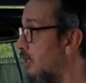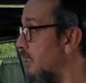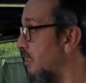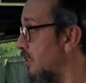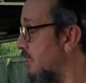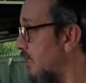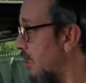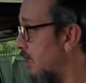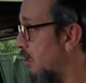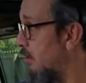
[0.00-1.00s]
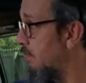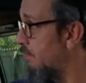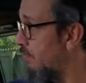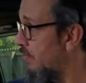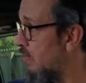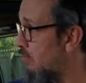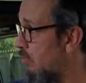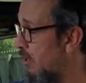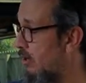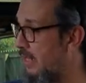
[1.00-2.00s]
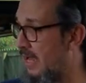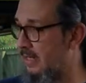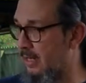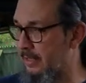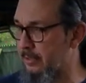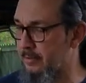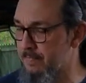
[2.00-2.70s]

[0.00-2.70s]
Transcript: is repairing the headliner.